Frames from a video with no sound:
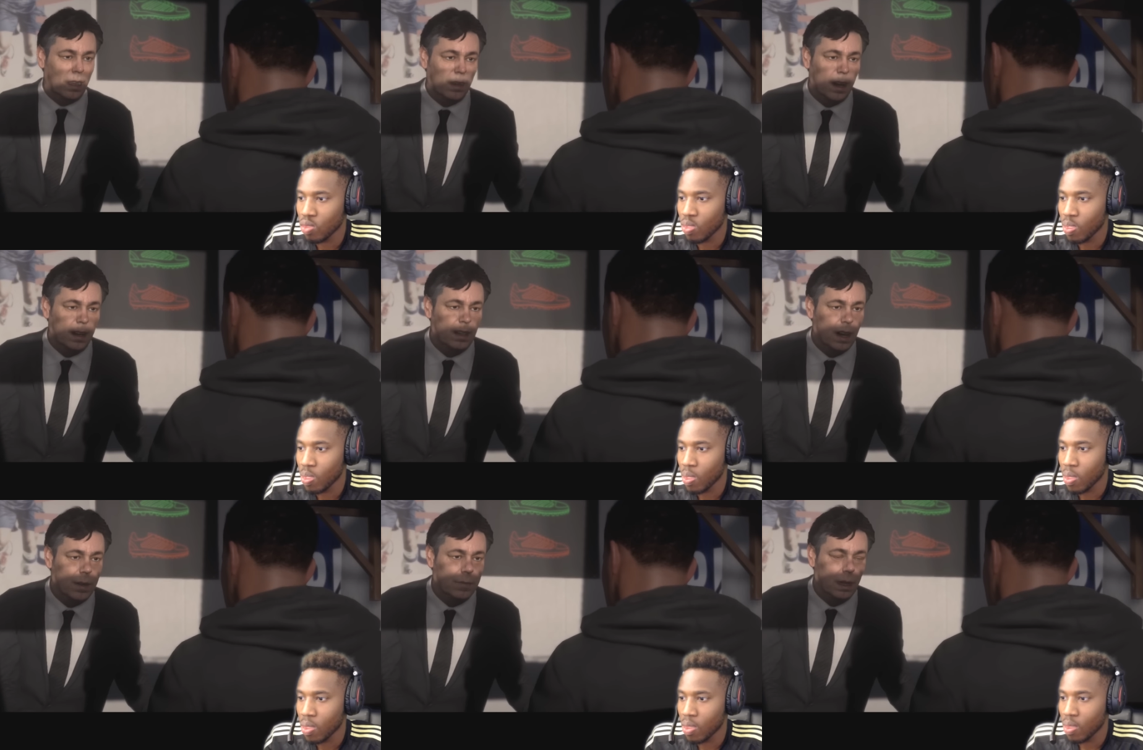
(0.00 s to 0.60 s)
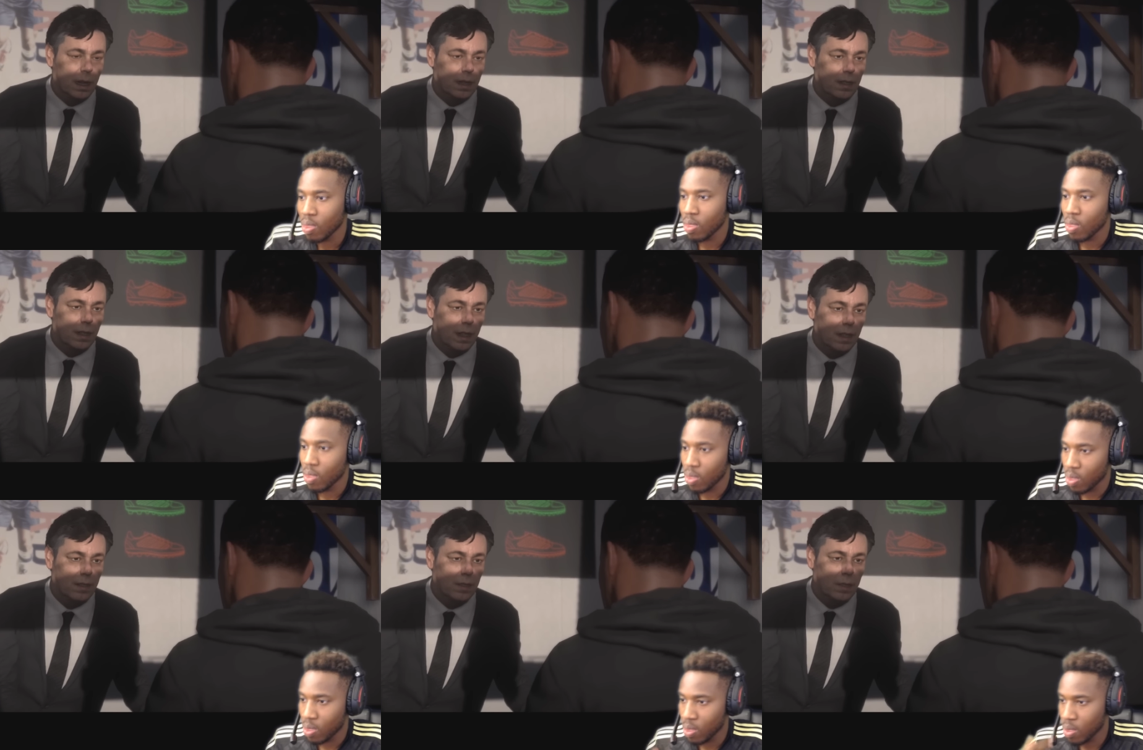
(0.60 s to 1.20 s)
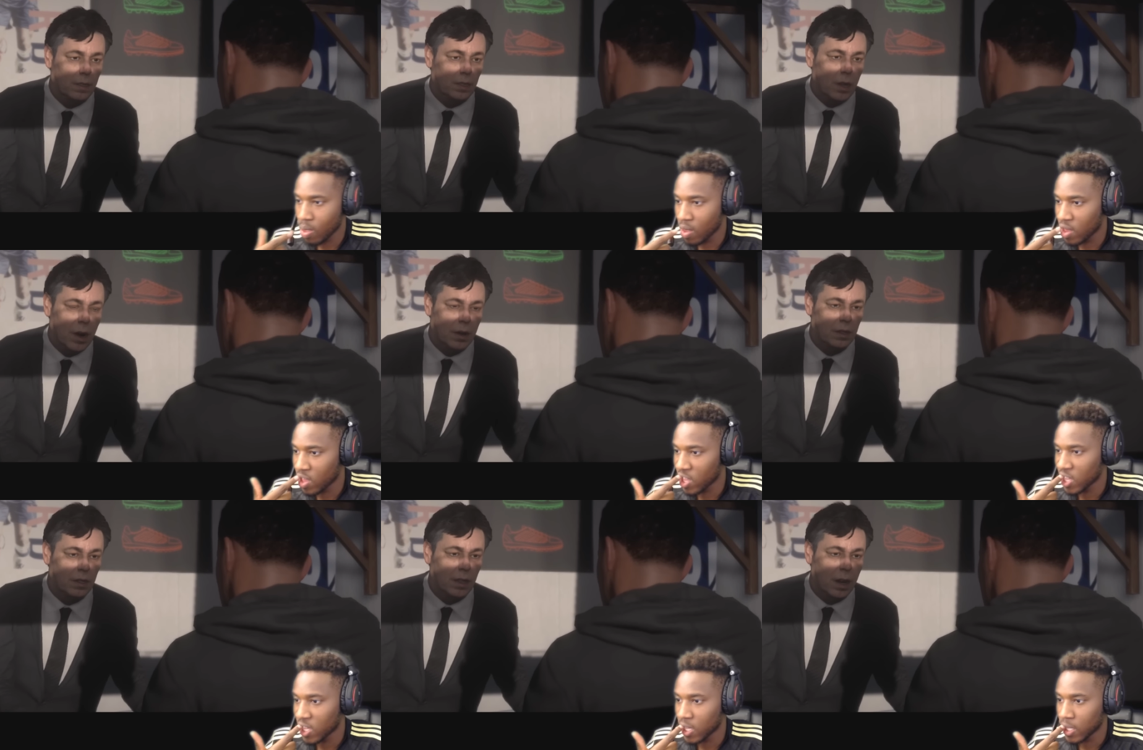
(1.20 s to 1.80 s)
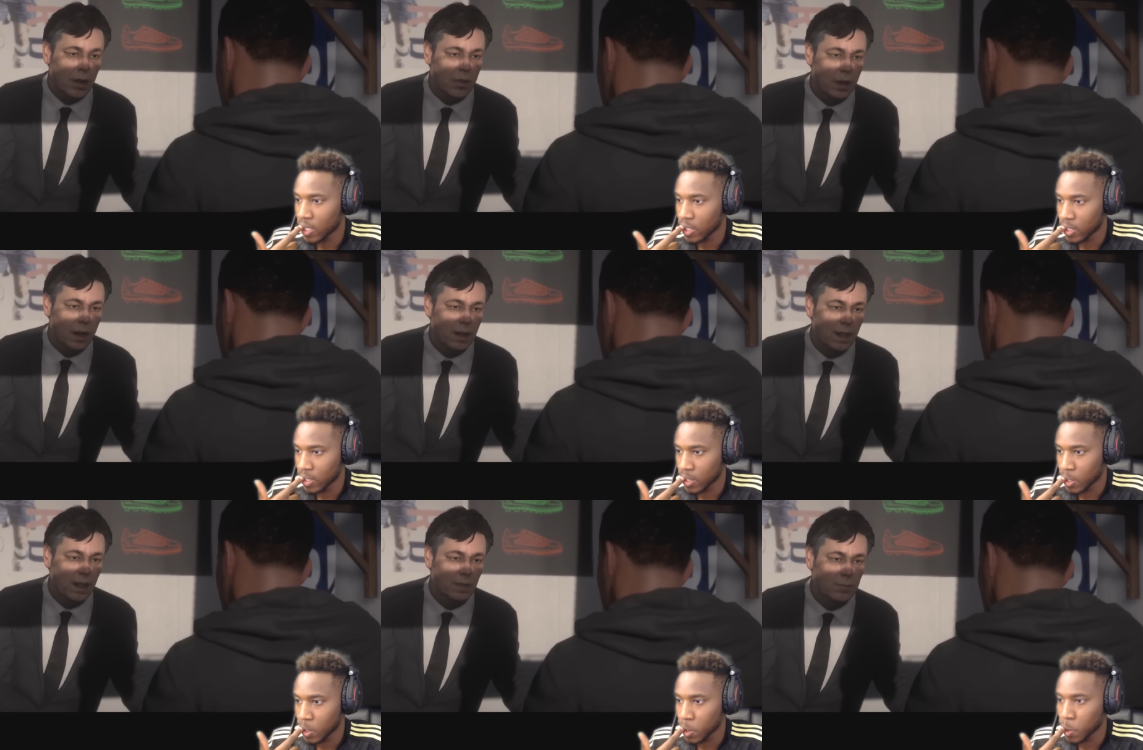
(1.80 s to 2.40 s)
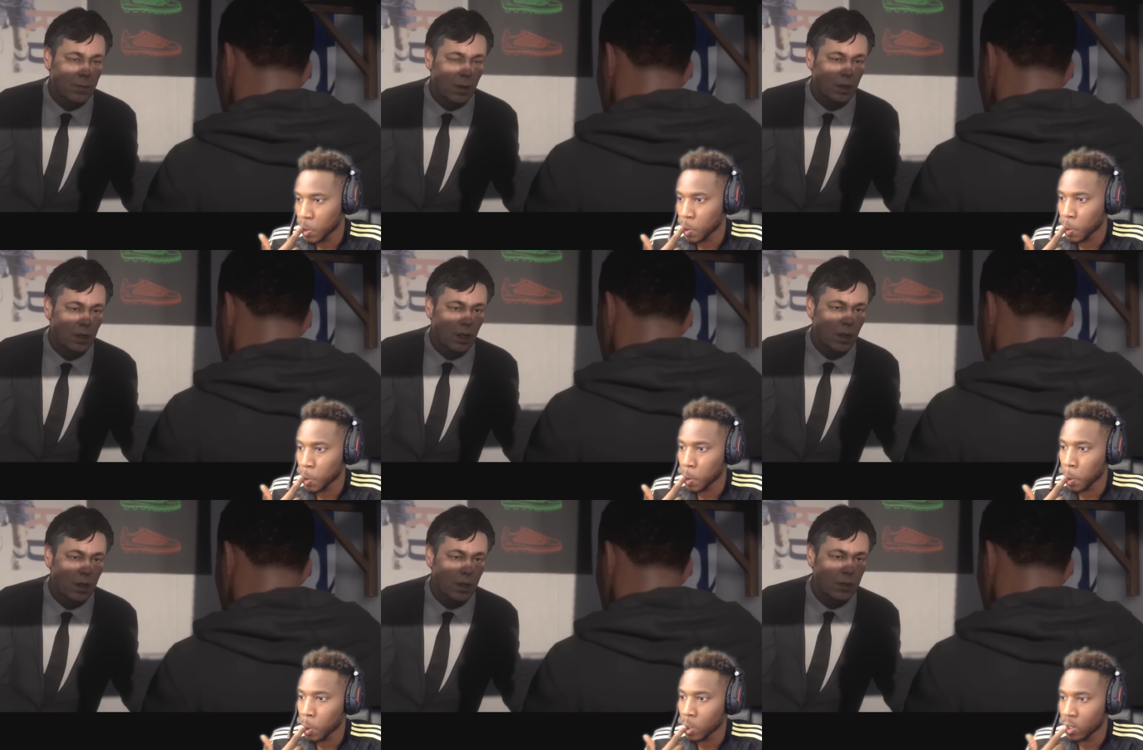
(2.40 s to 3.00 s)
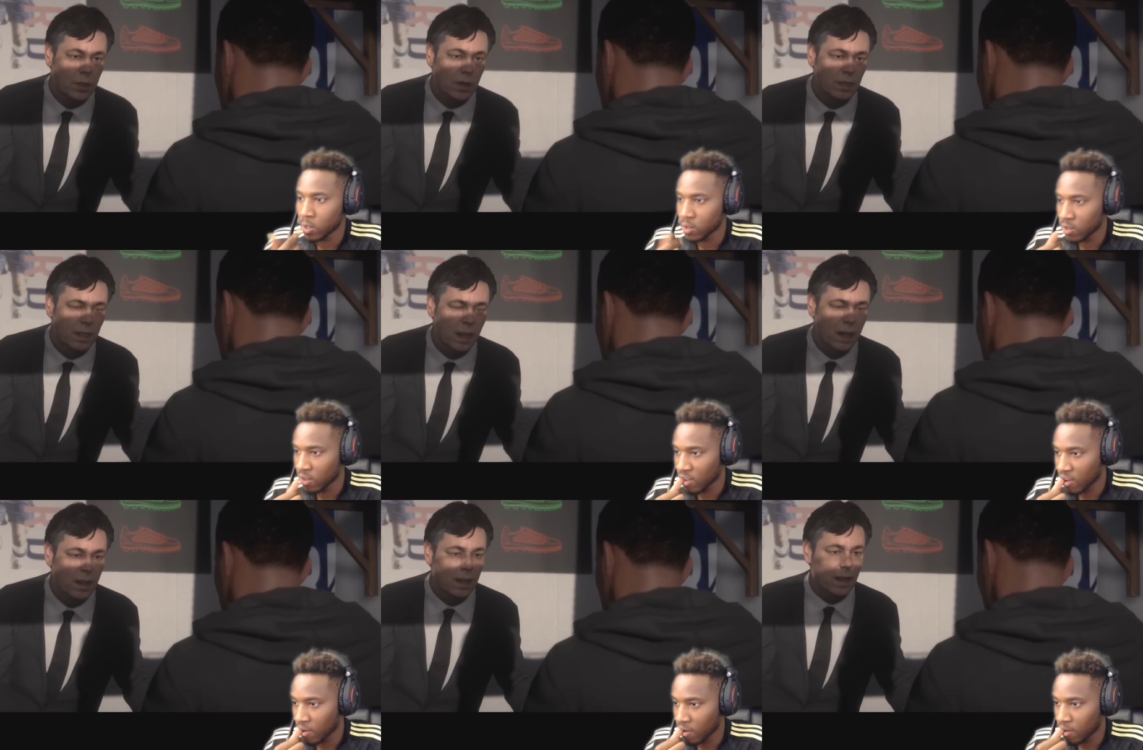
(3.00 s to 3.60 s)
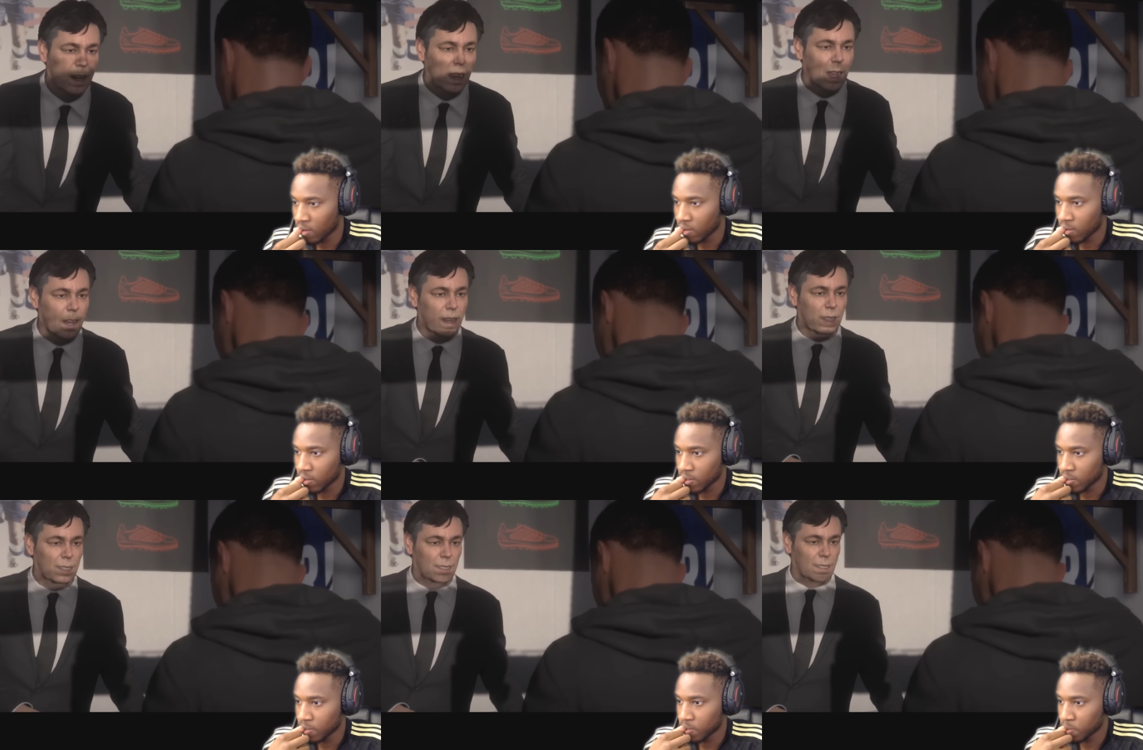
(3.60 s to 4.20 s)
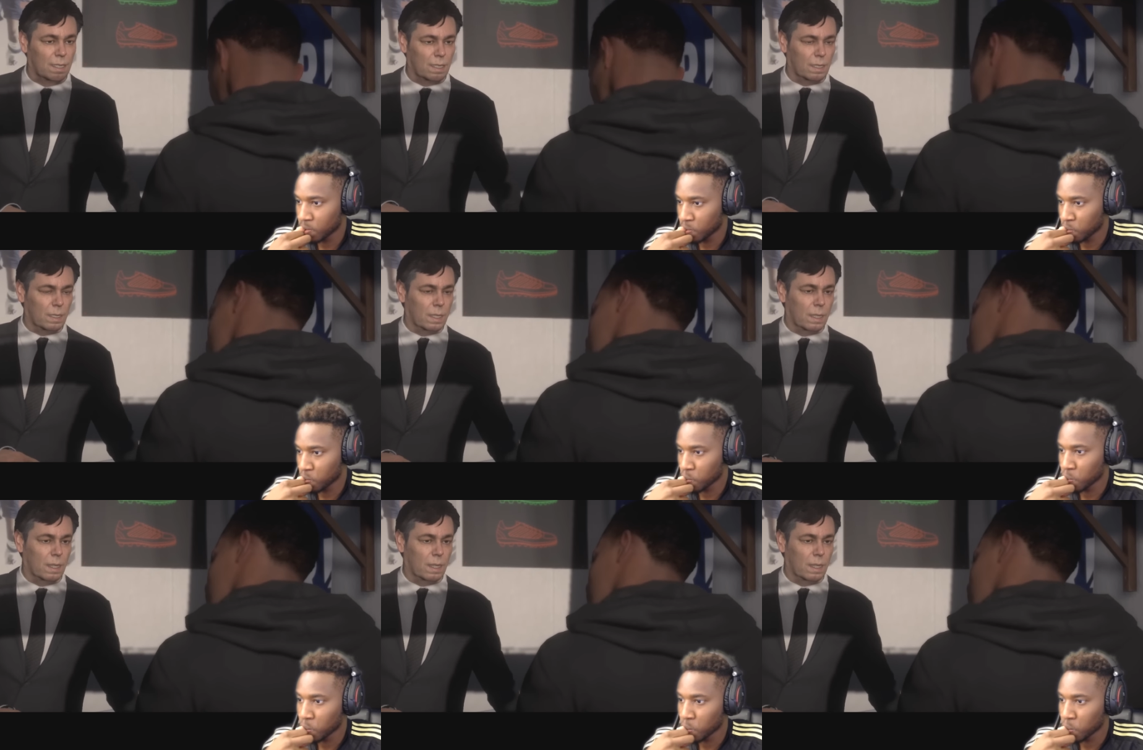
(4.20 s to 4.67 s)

Speaker 1: a kid coming out of the exit trials generate this much interest in years.